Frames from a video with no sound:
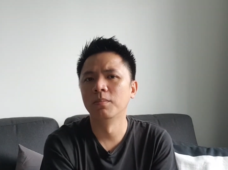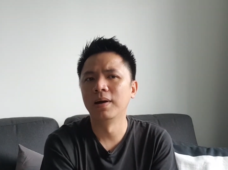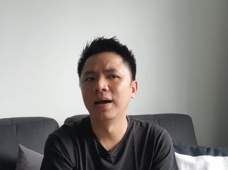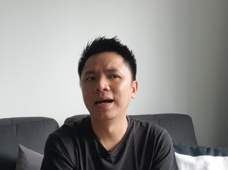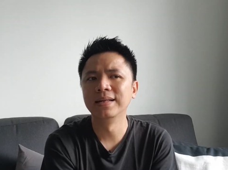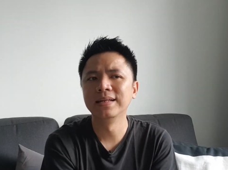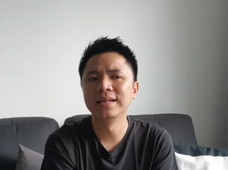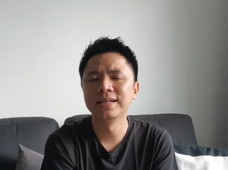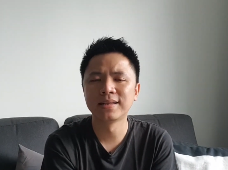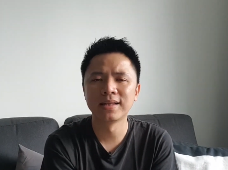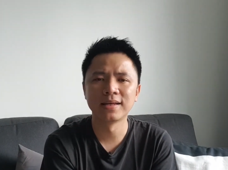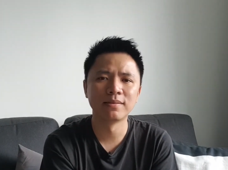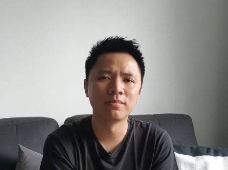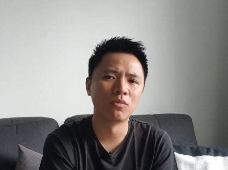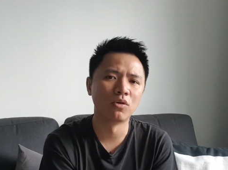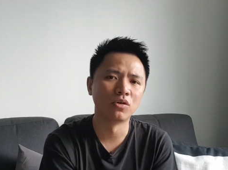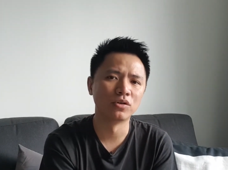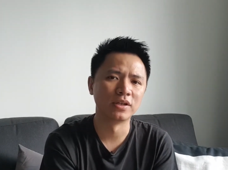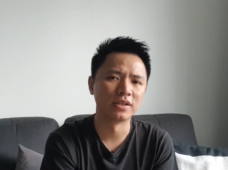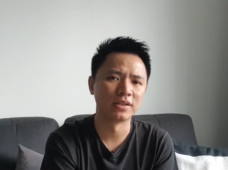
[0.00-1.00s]
anything
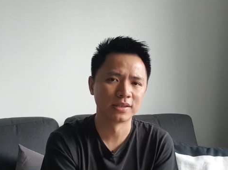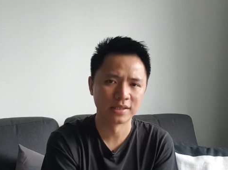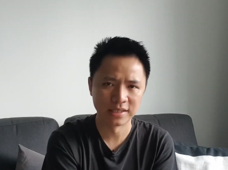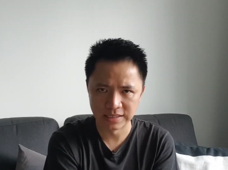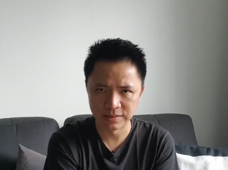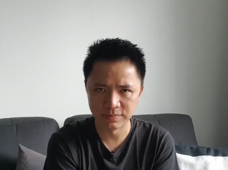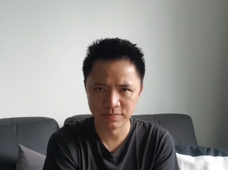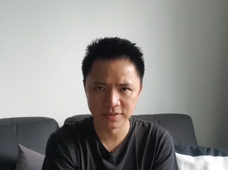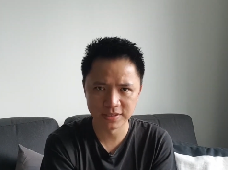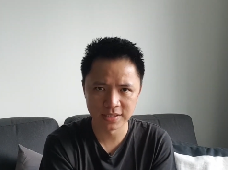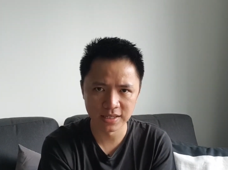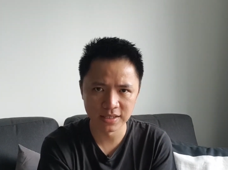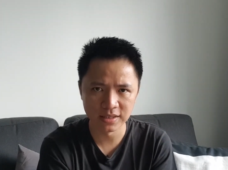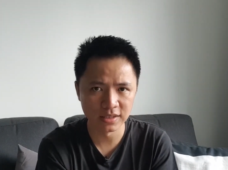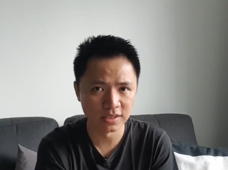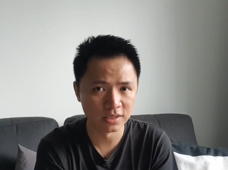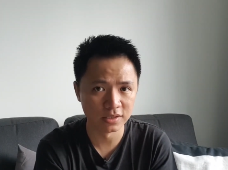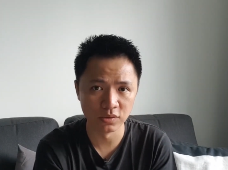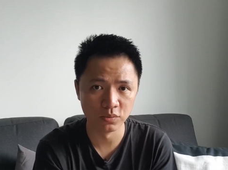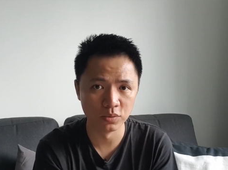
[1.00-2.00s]
more than
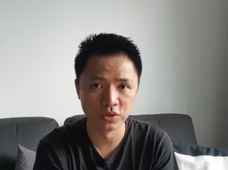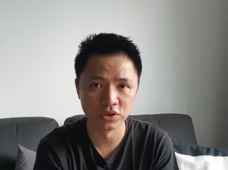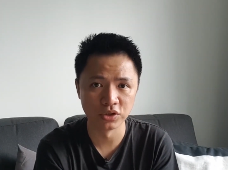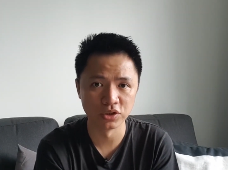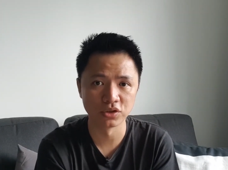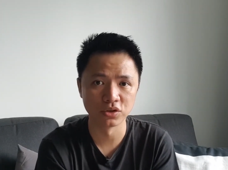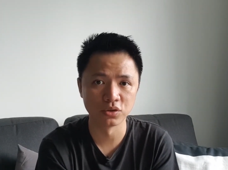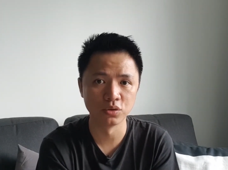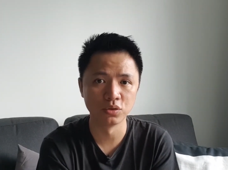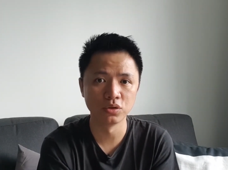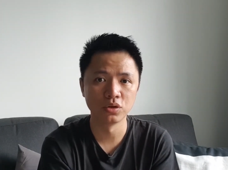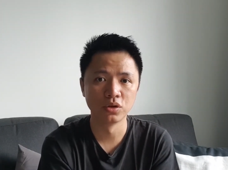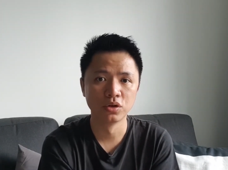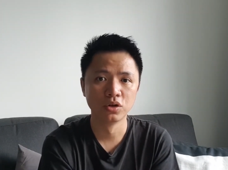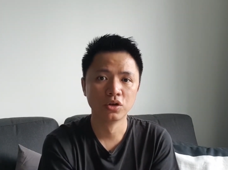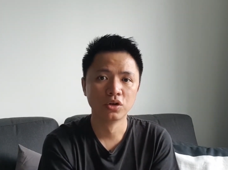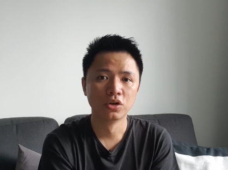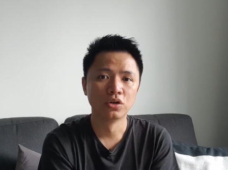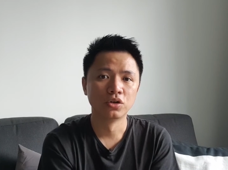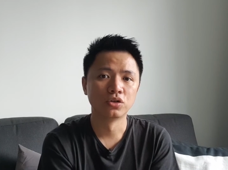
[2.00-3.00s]
30%, which is good.
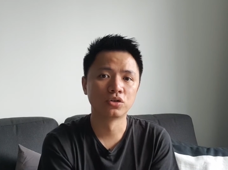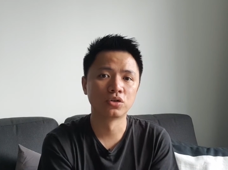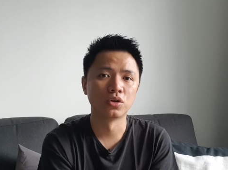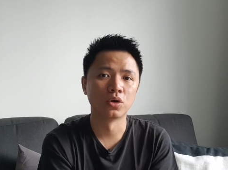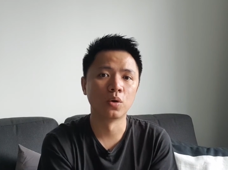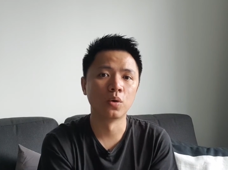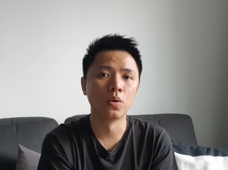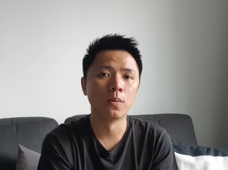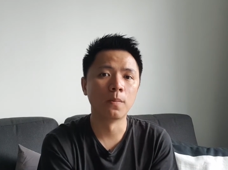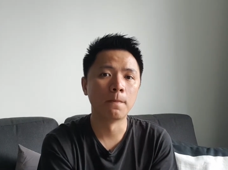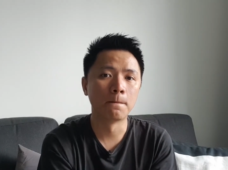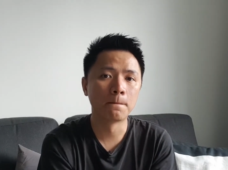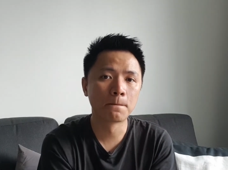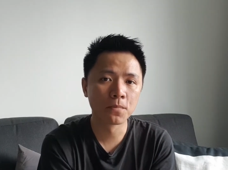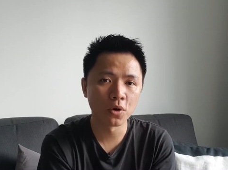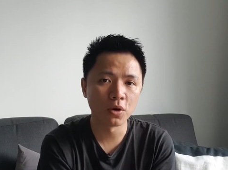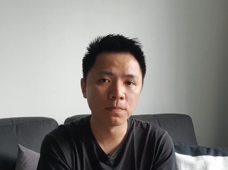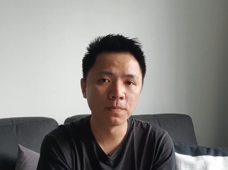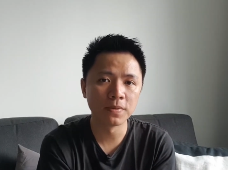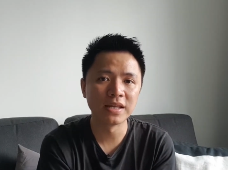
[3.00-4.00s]
So
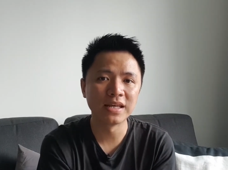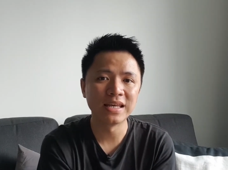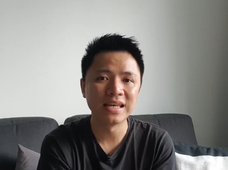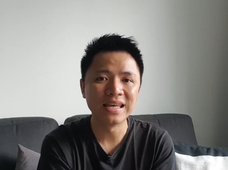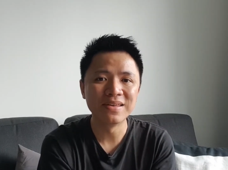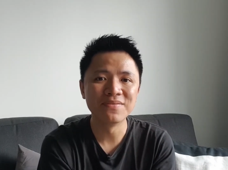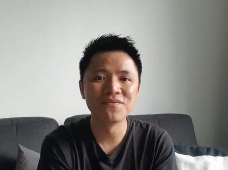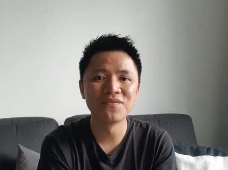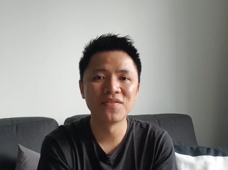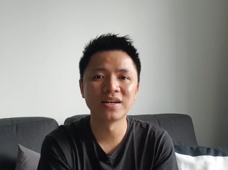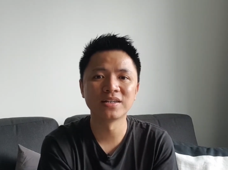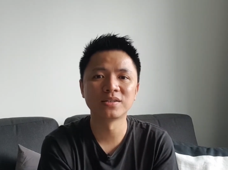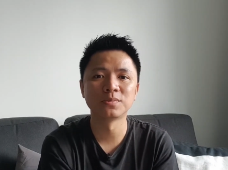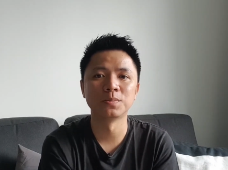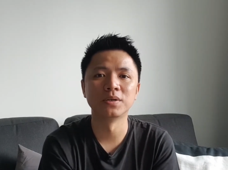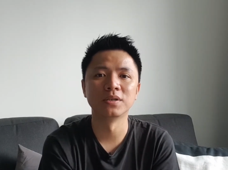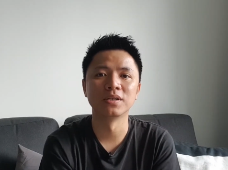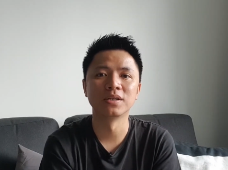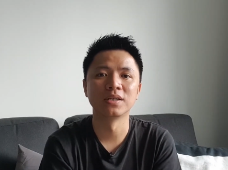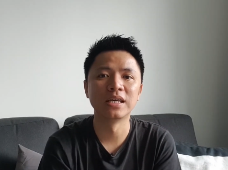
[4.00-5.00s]
property
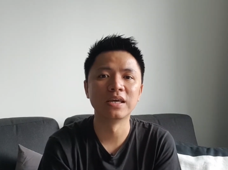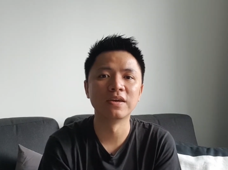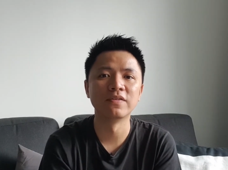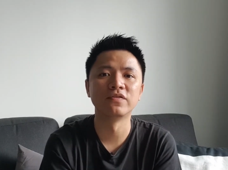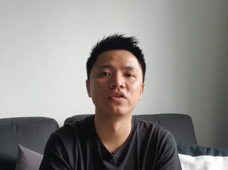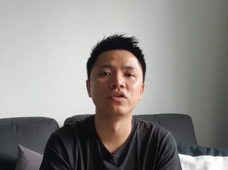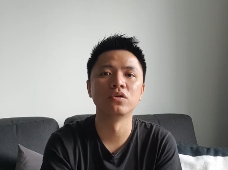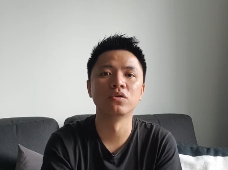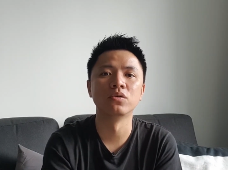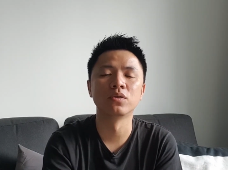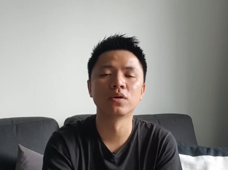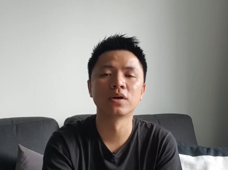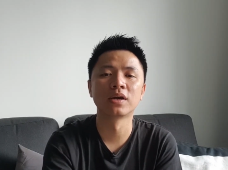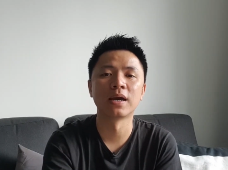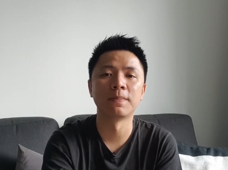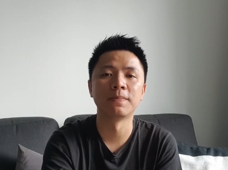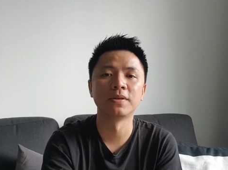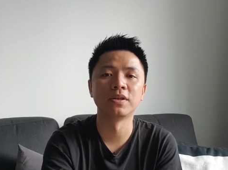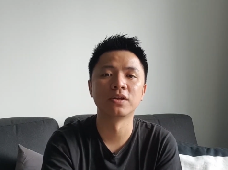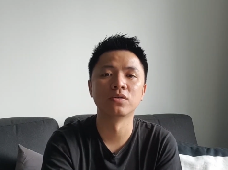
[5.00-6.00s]
investment gives you
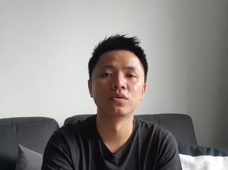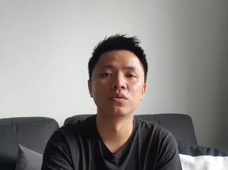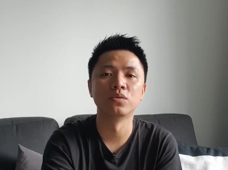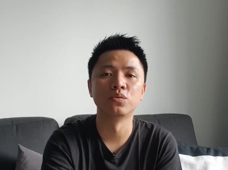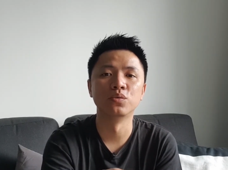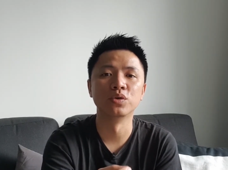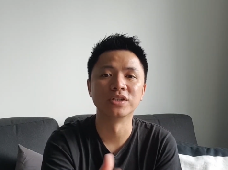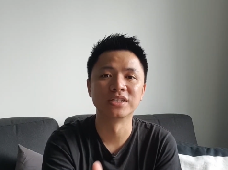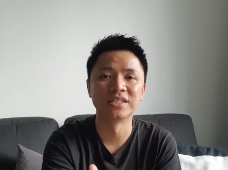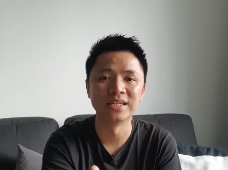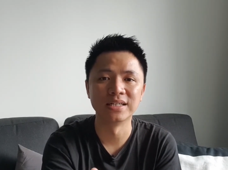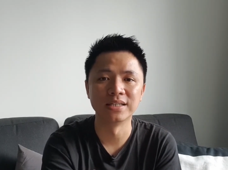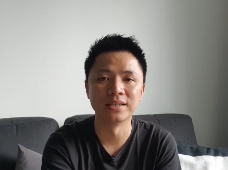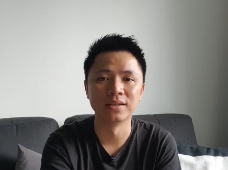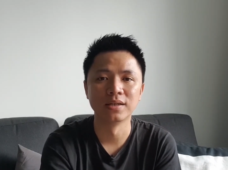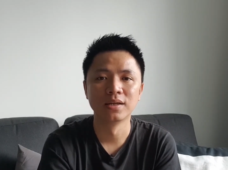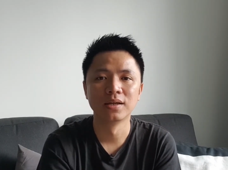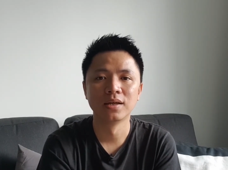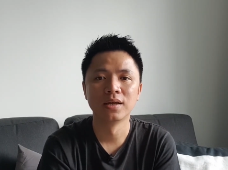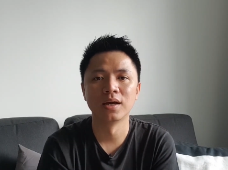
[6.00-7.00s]
capital return,
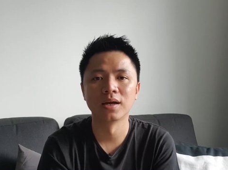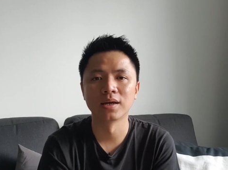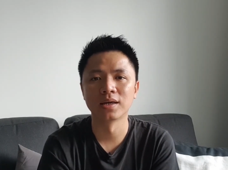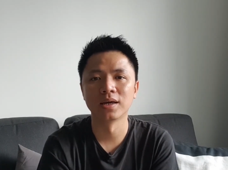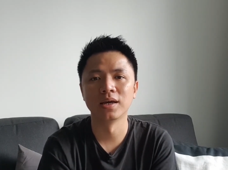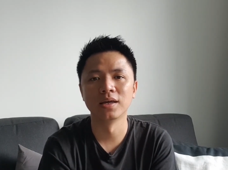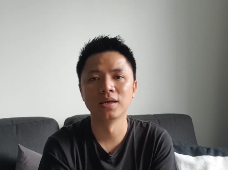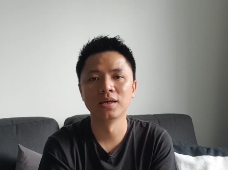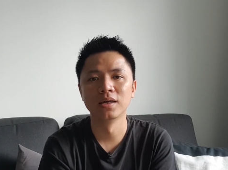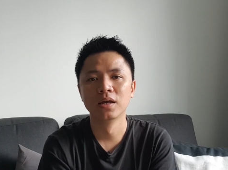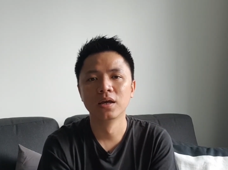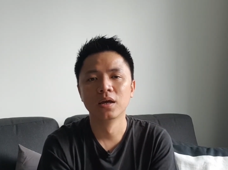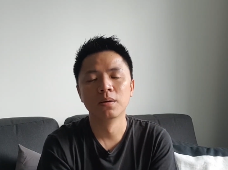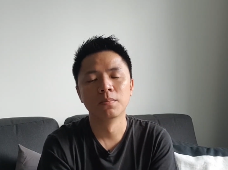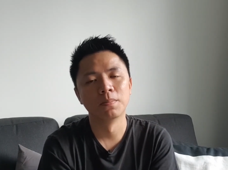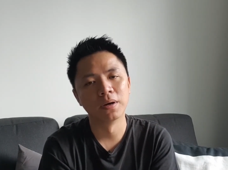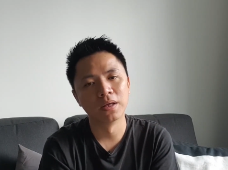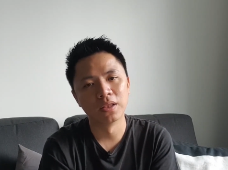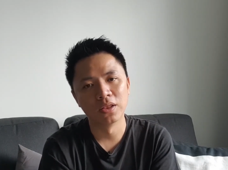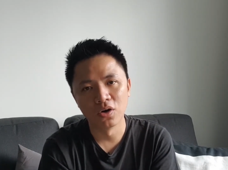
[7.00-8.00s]
okay?
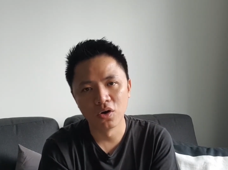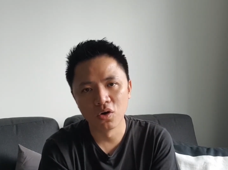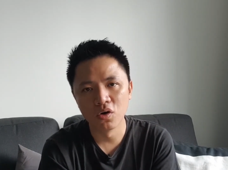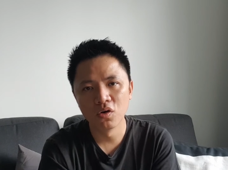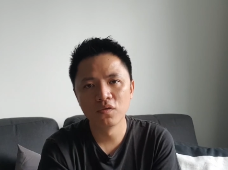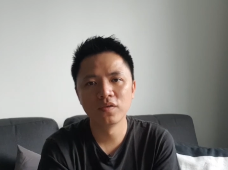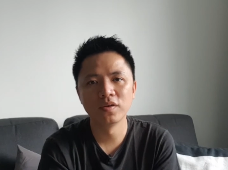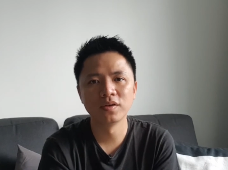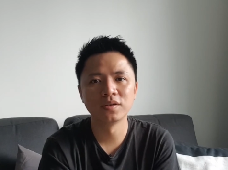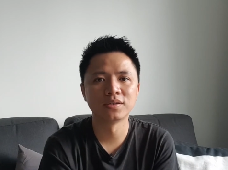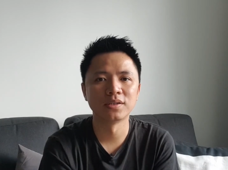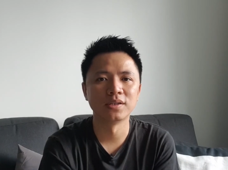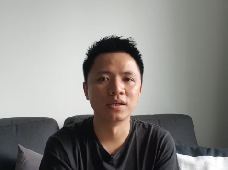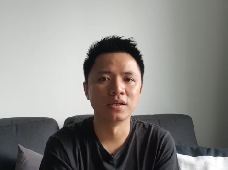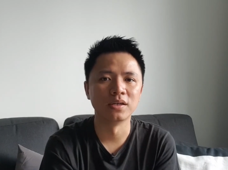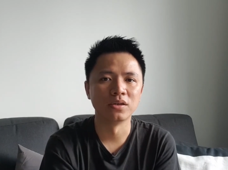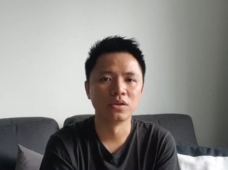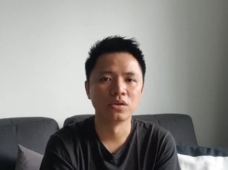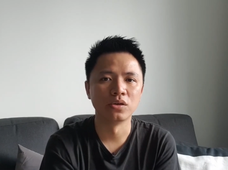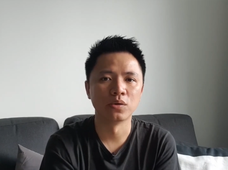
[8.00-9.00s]
But
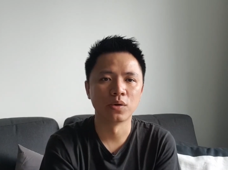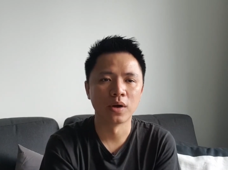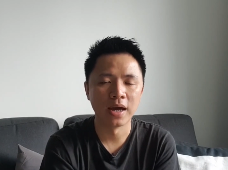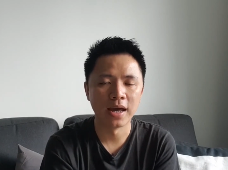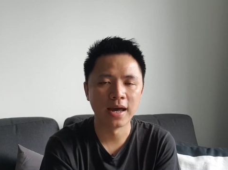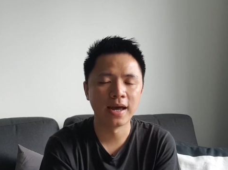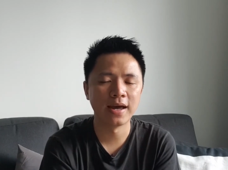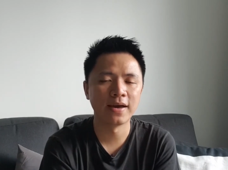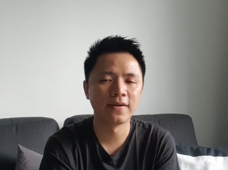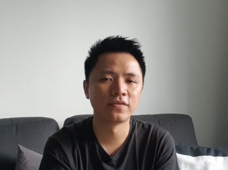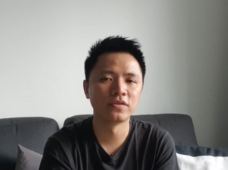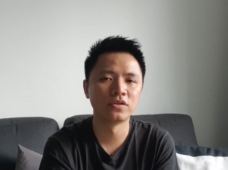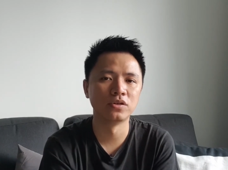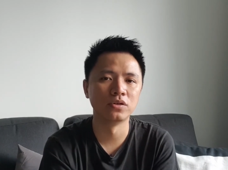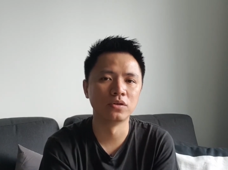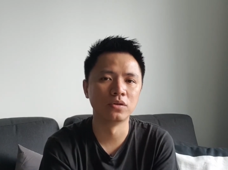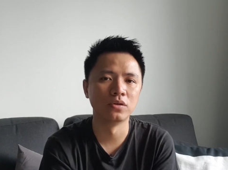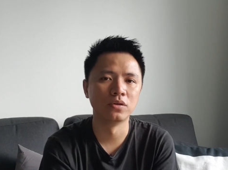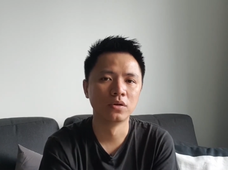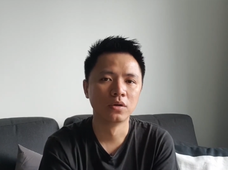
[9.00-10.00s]
obviously you have
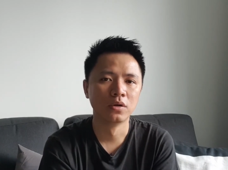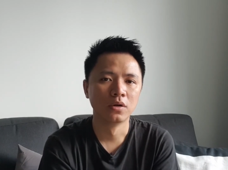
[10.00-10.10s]
to,